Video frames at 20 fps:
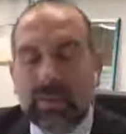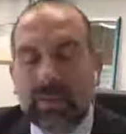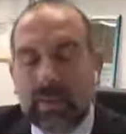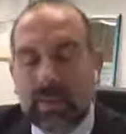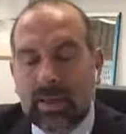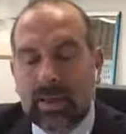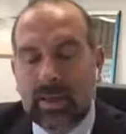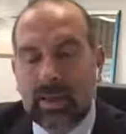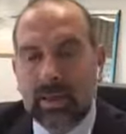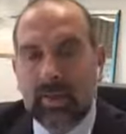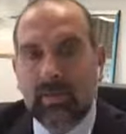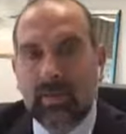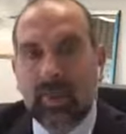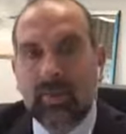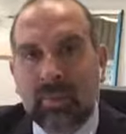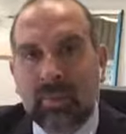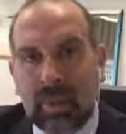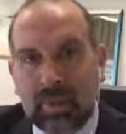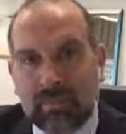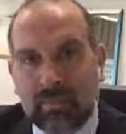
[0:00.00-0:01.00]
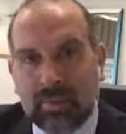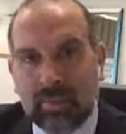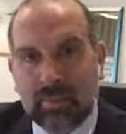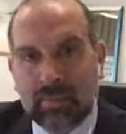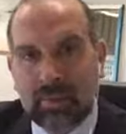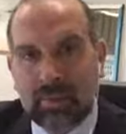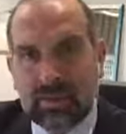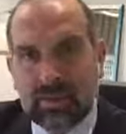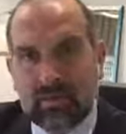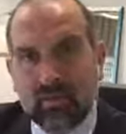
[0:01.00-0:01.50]
There be some
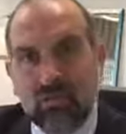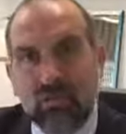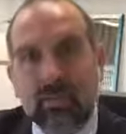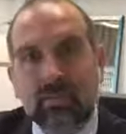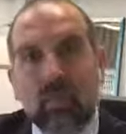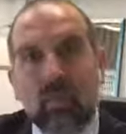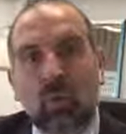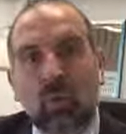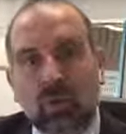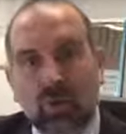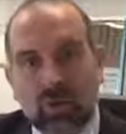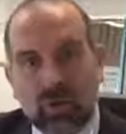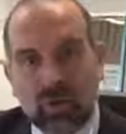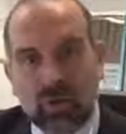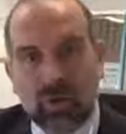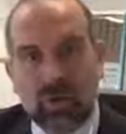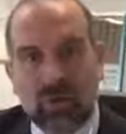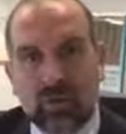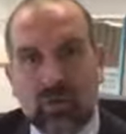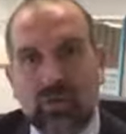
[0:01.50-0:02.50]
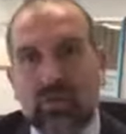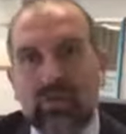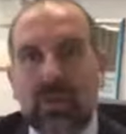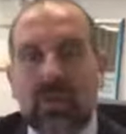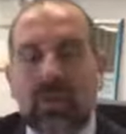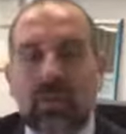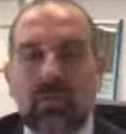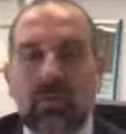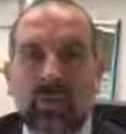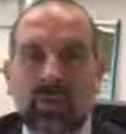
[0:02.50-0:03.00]
asymmetries, but what you're trying to do is
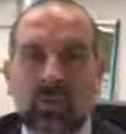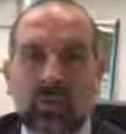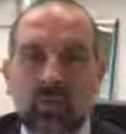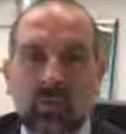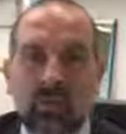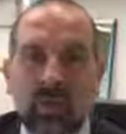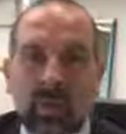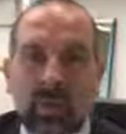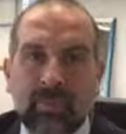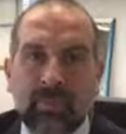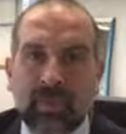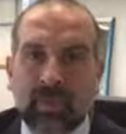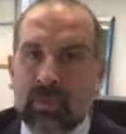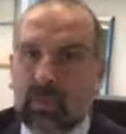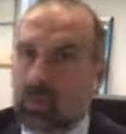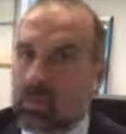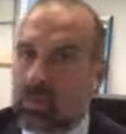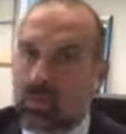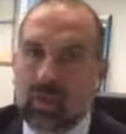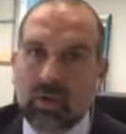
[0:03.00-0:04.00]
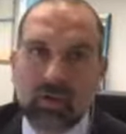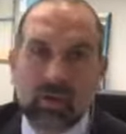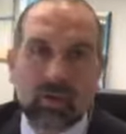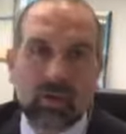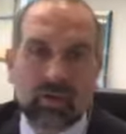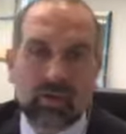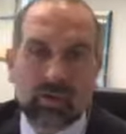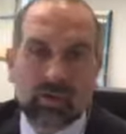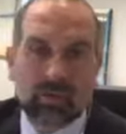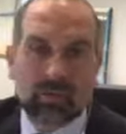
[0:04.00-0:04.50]
make it within normal limits. And
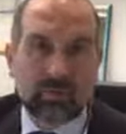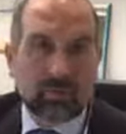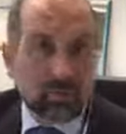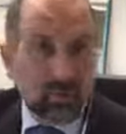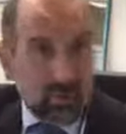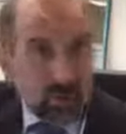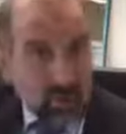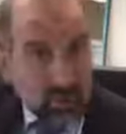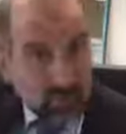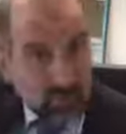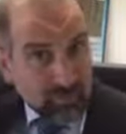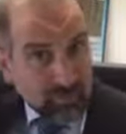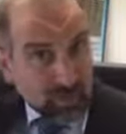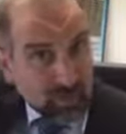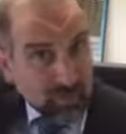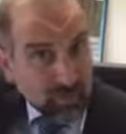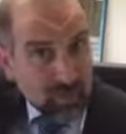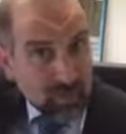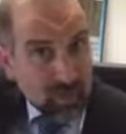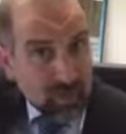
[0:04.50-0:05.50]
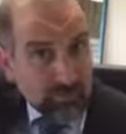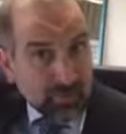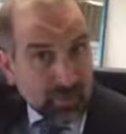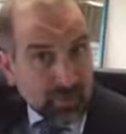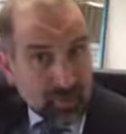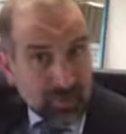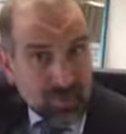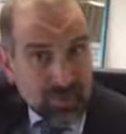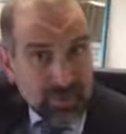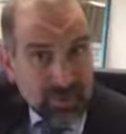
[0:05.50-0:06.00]
I you know, I've probably shown you
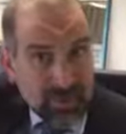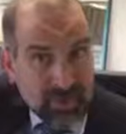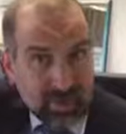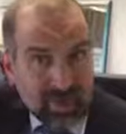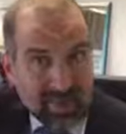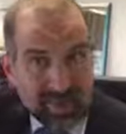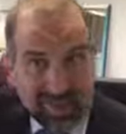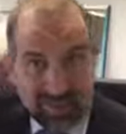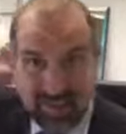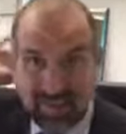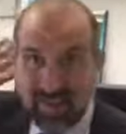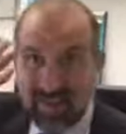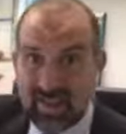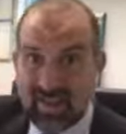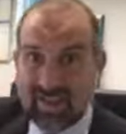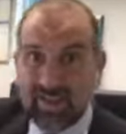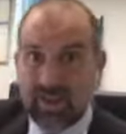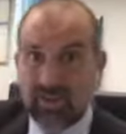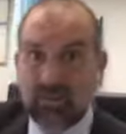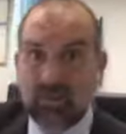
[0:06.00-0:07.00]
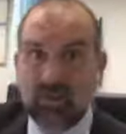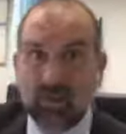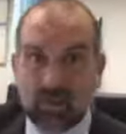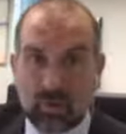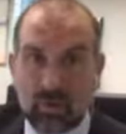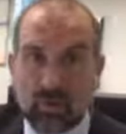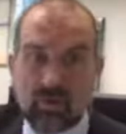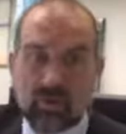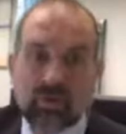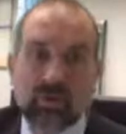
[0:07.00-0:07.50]
photos in a clinic, and if you
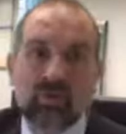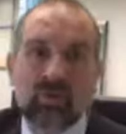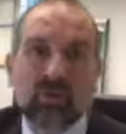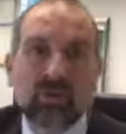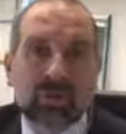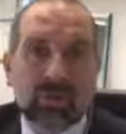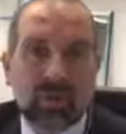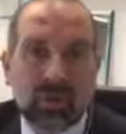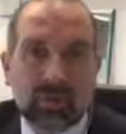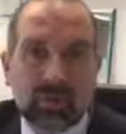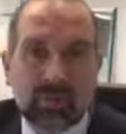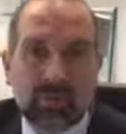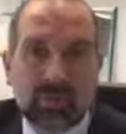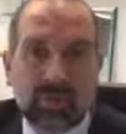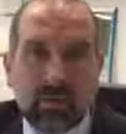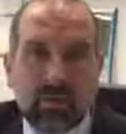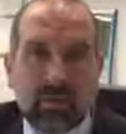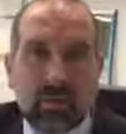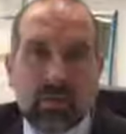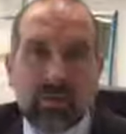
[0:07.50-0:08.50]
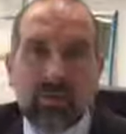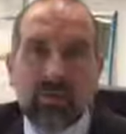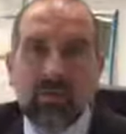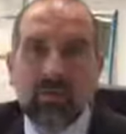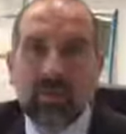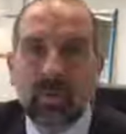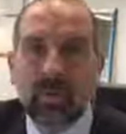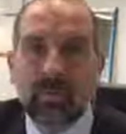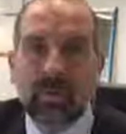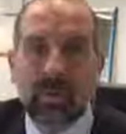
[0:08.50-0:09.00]
look, scrutinize the photos, you'll
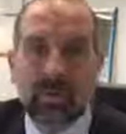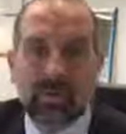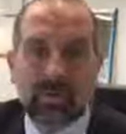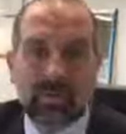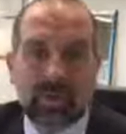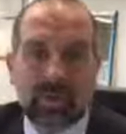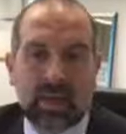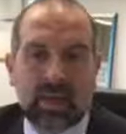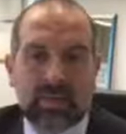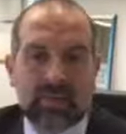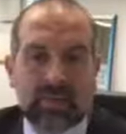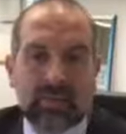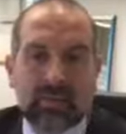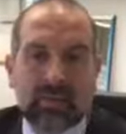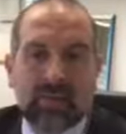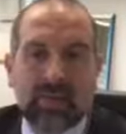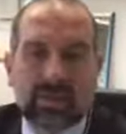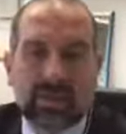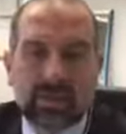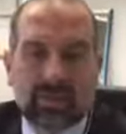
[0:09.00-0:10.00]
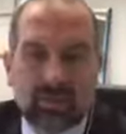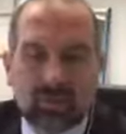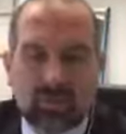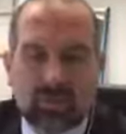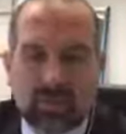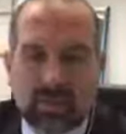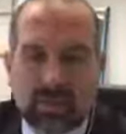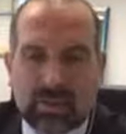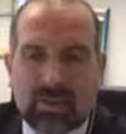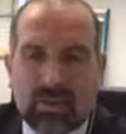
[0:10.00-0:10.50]
probably be able to see some
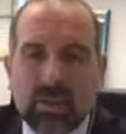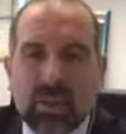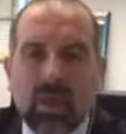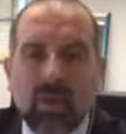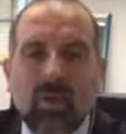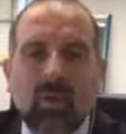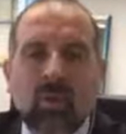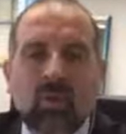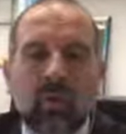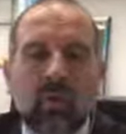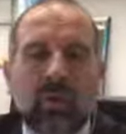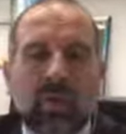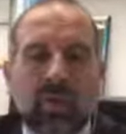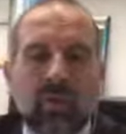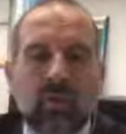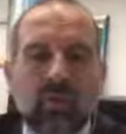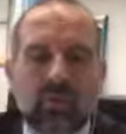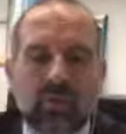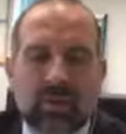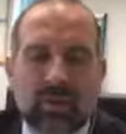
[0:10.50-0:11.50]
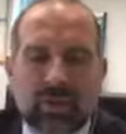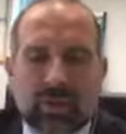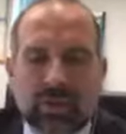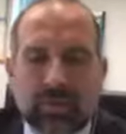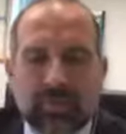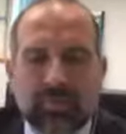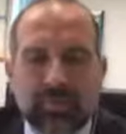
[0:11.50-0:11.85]
asymmetries, although they're usually